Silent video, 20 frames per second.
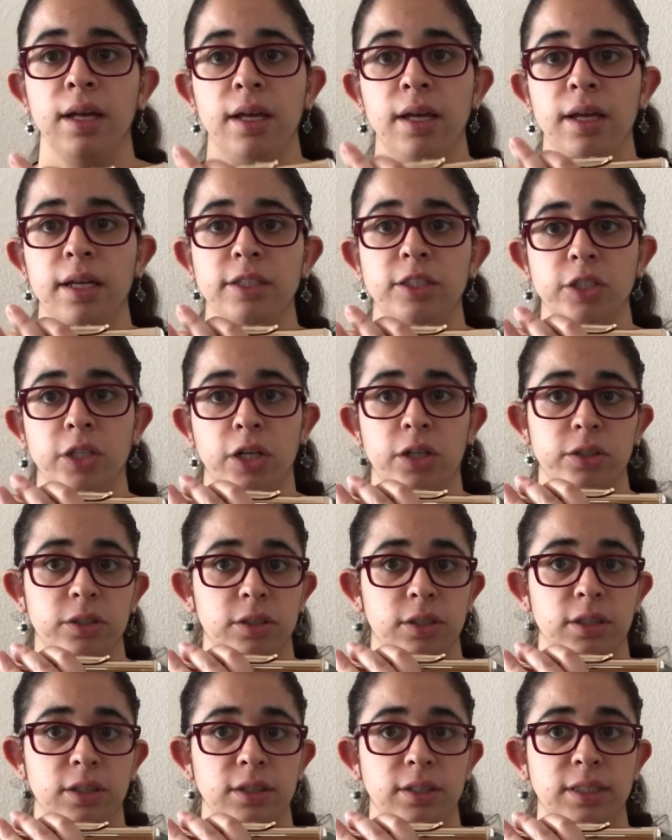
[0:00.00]
is on
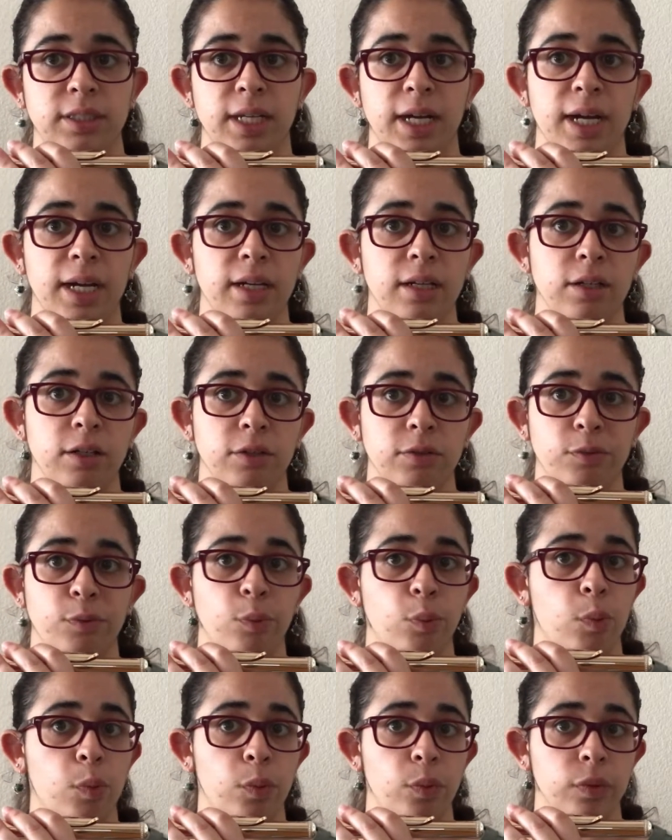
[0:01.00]
the side of
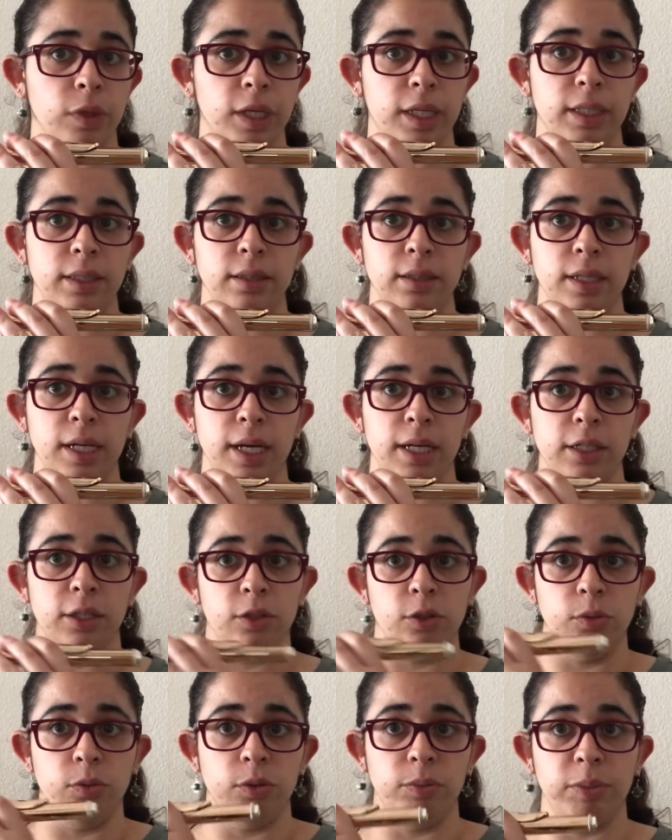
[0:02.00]
like that
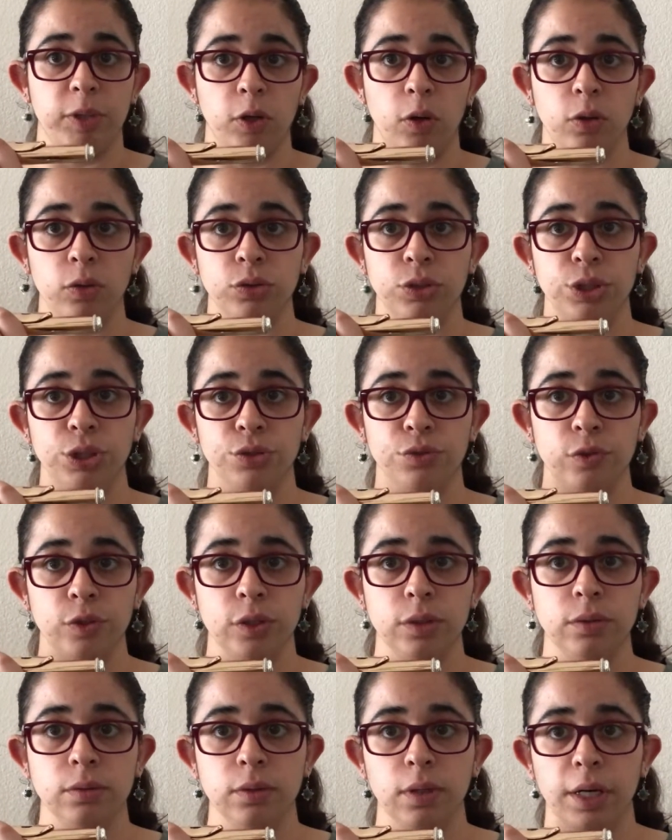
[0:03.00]
you will be holding your flute.